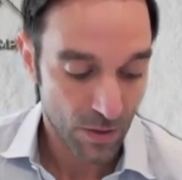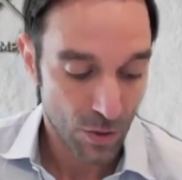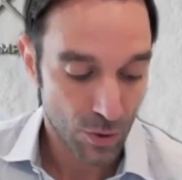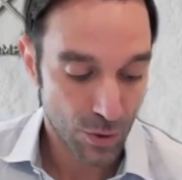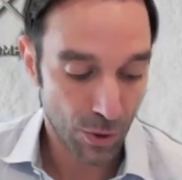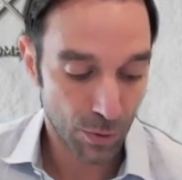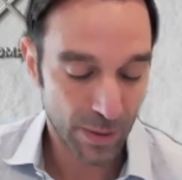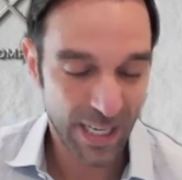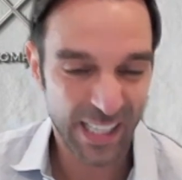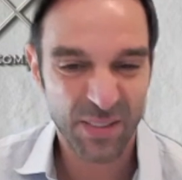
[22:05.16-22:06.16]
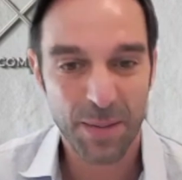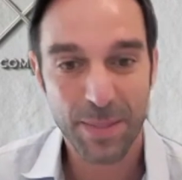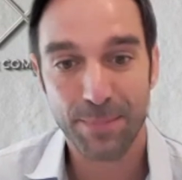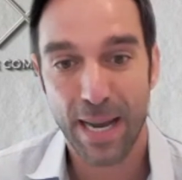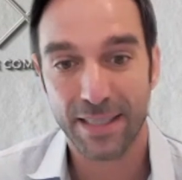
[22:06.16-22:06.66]
So kind of
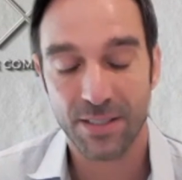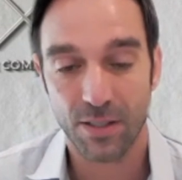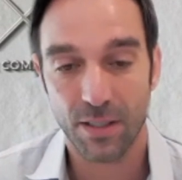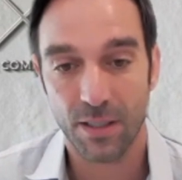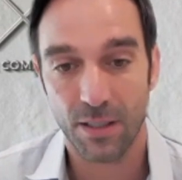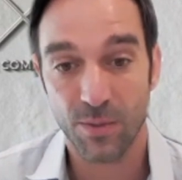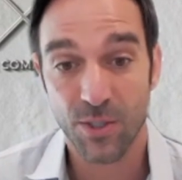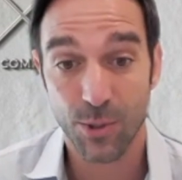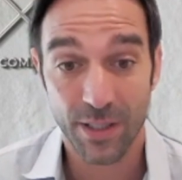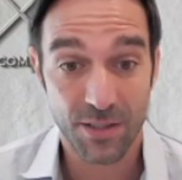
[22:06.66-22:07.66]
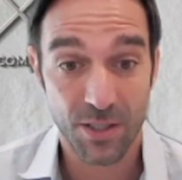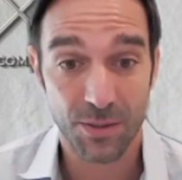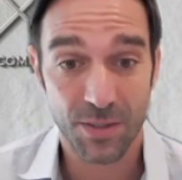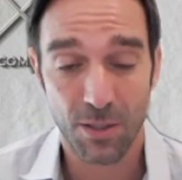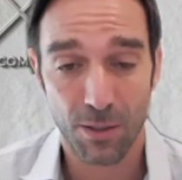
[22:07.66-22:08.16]
coming back to the restricted
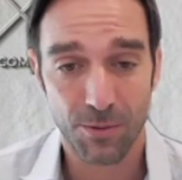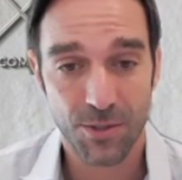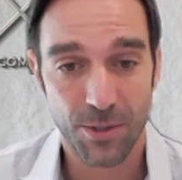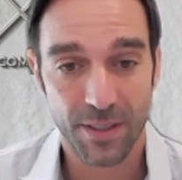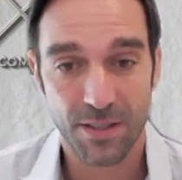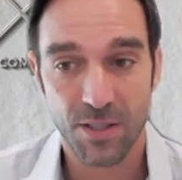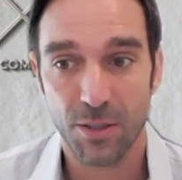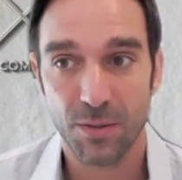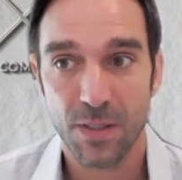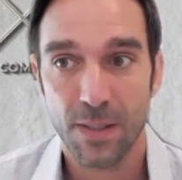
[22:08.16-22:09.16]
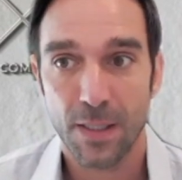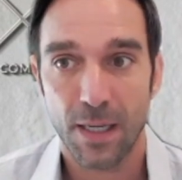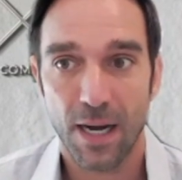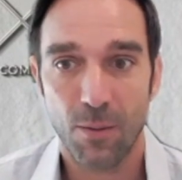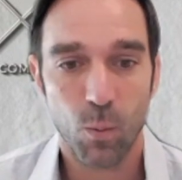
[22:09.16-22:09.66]
zones and non-restricted zones,
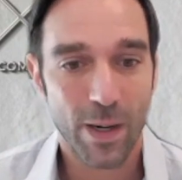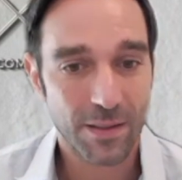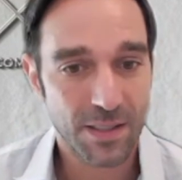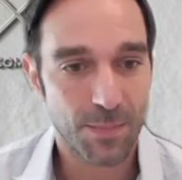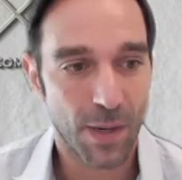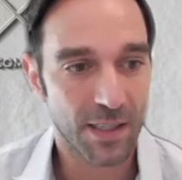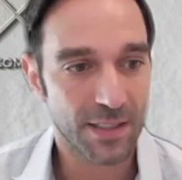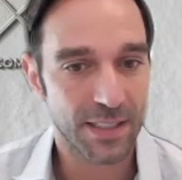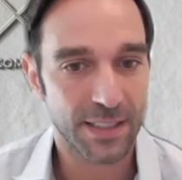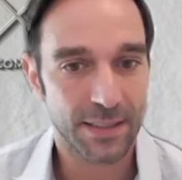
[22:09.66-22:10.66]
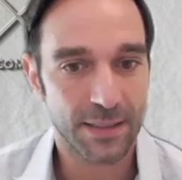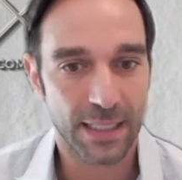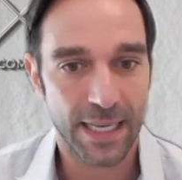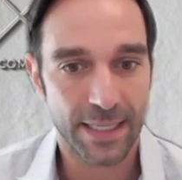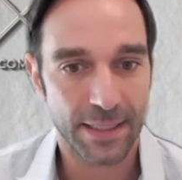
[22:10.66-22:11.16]
where does Moxie
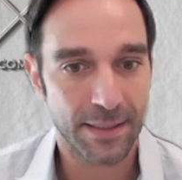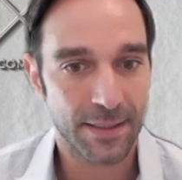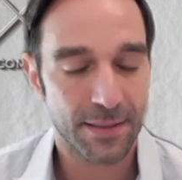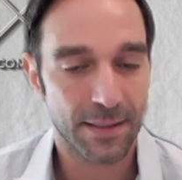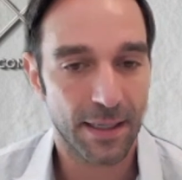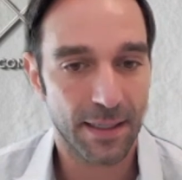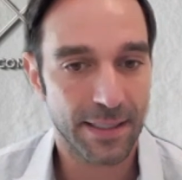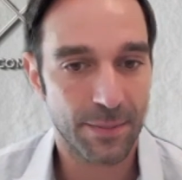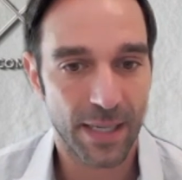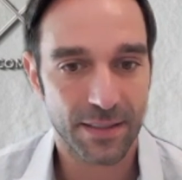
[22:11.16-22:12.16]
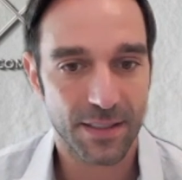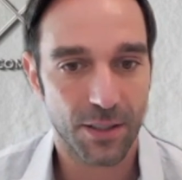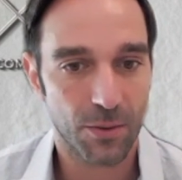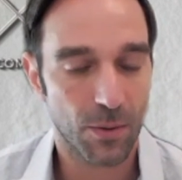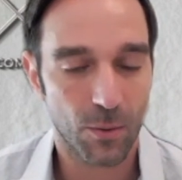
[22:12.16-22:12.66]
lend in
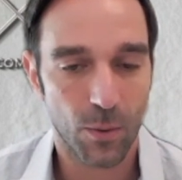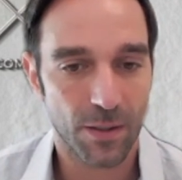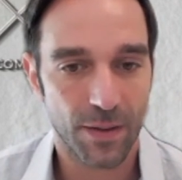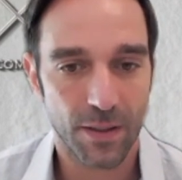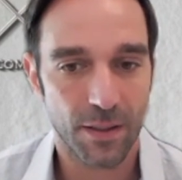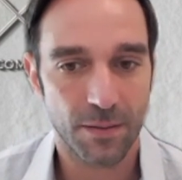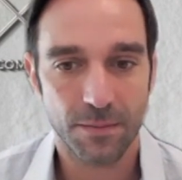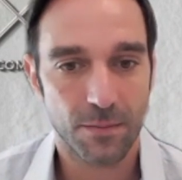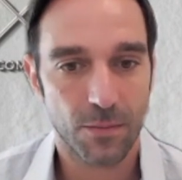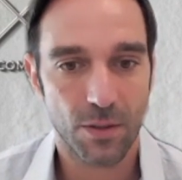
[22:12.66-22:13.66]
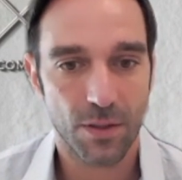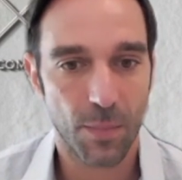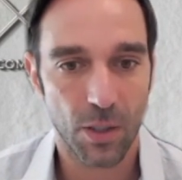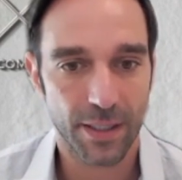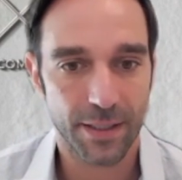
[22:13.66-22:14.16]
Mexico? What are the
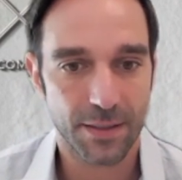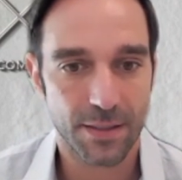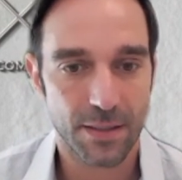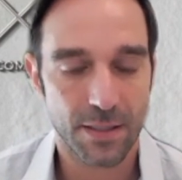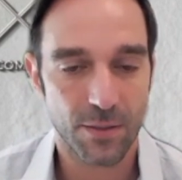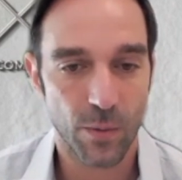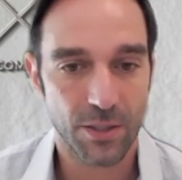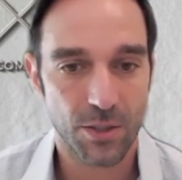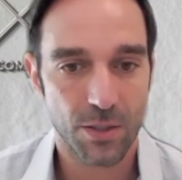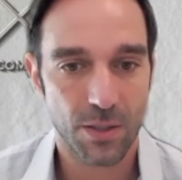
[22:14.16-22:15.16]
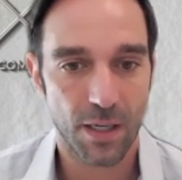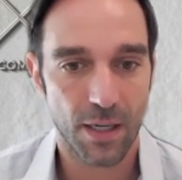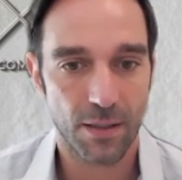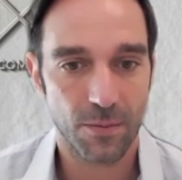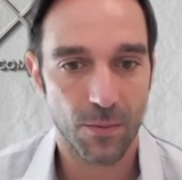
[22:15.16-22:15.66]
markets in which
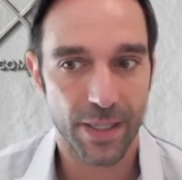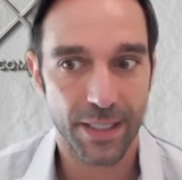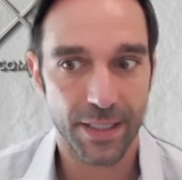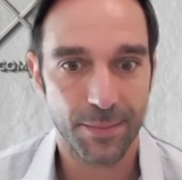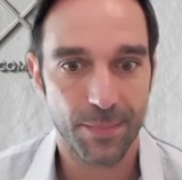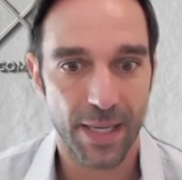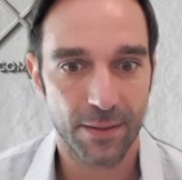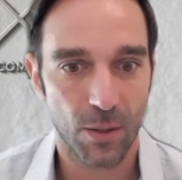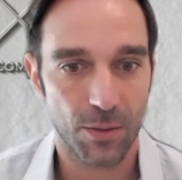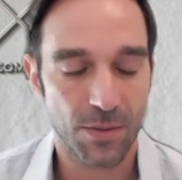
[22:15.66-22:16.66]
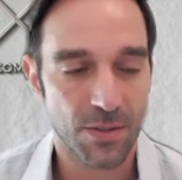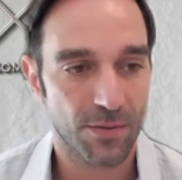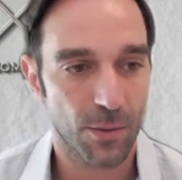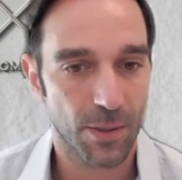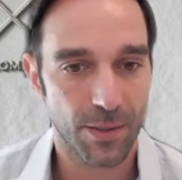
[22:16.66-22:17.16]
we make loans to
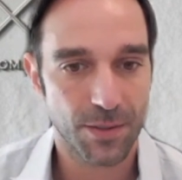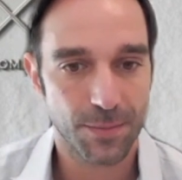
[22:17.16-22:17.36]
foreigners?